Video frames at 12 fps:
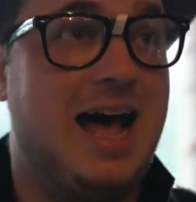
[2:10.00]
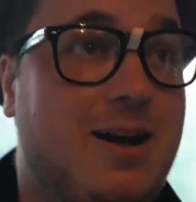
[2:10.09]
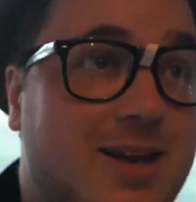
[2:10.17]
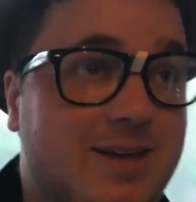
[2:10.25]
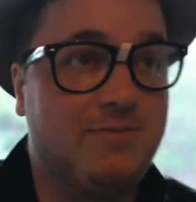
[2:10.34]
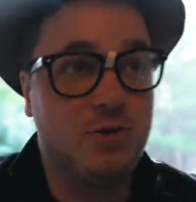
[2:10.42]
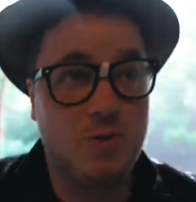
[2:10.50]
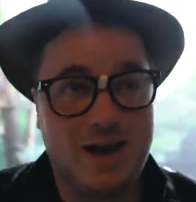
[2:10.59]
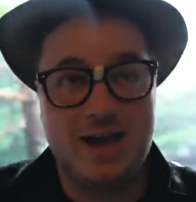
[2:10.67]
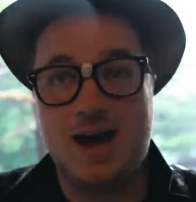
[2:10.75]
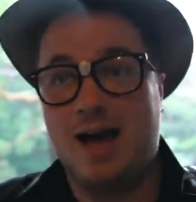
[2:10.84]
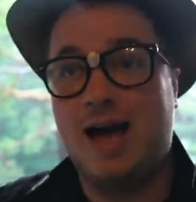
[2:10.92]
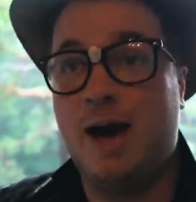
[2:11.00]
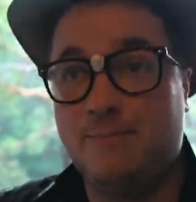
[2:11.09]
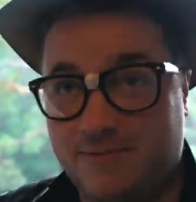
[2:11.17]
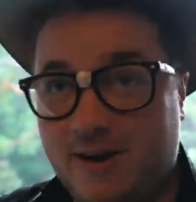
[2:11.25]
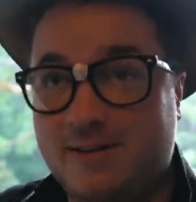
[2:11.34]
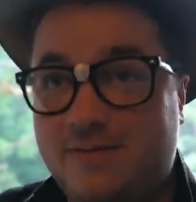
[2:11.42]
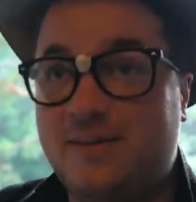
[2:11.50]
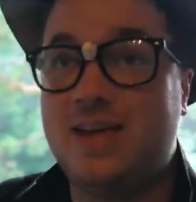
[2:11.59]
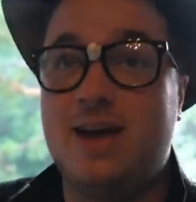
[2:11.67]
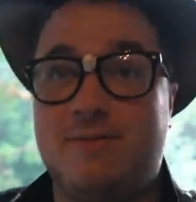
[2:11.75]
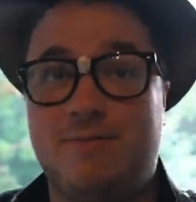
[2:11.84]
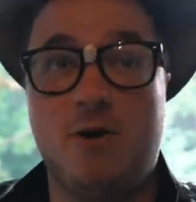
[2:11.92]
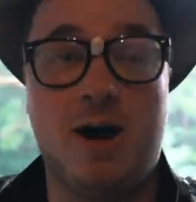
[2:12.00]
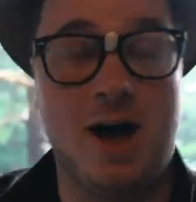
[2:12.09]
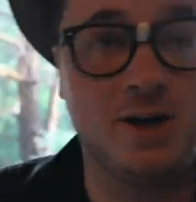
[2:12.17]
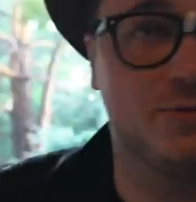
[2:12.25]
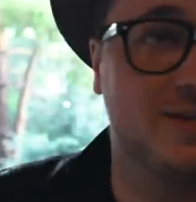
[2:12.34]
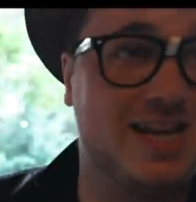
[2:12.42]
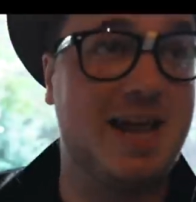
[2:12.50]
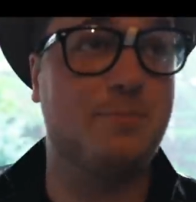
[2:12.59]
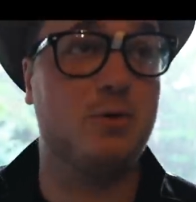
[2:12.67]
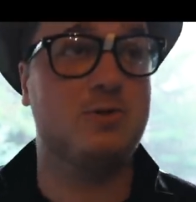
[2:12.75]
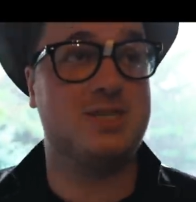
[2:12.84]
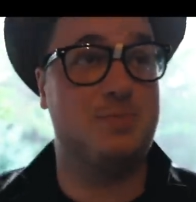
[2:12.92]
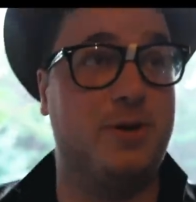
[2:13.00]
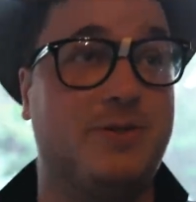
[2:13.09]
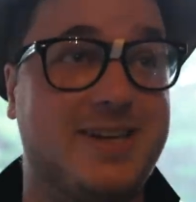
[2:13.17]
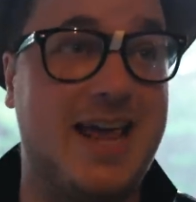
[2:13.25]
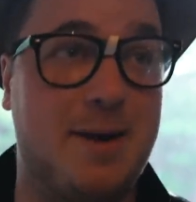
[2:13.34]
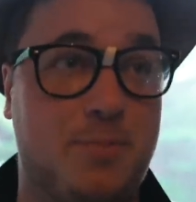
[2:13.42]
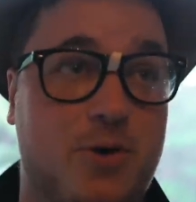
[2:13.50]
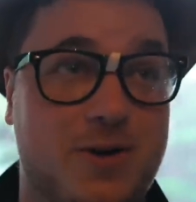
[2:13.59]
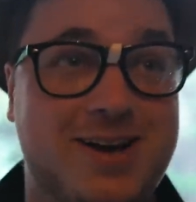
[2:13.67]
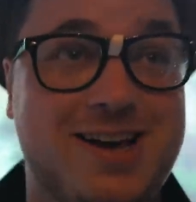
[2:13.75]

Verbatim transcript: I'll give you a upfront fee of 400 tape rolls to build an airport.